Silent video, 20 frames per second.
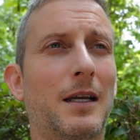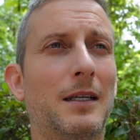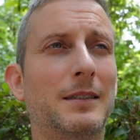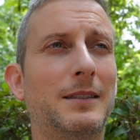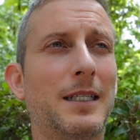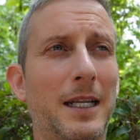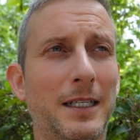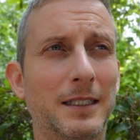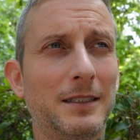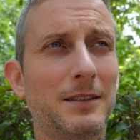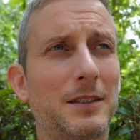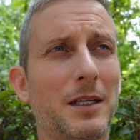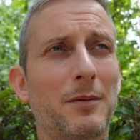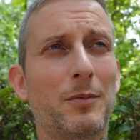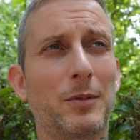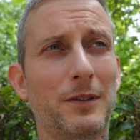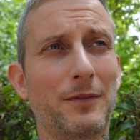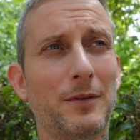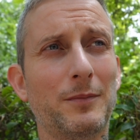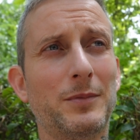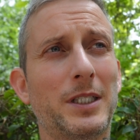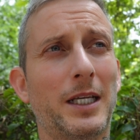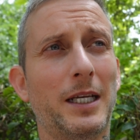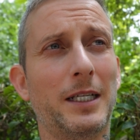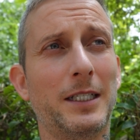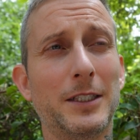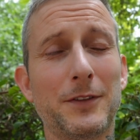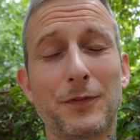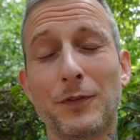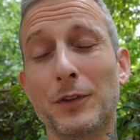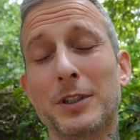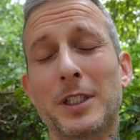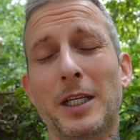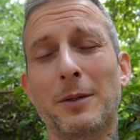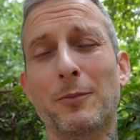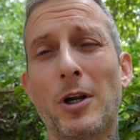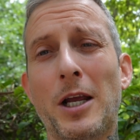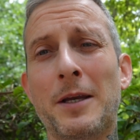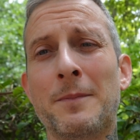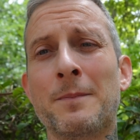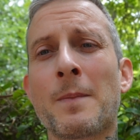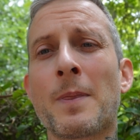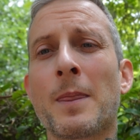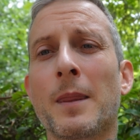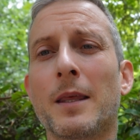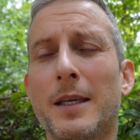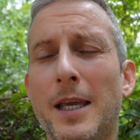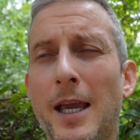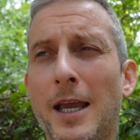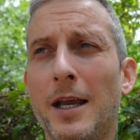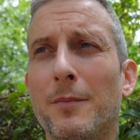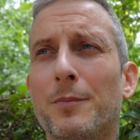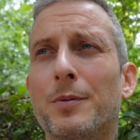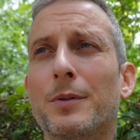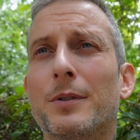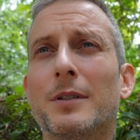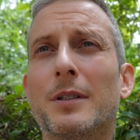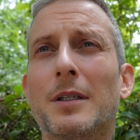Dennis, I believe I'm saying his first name right, Camp,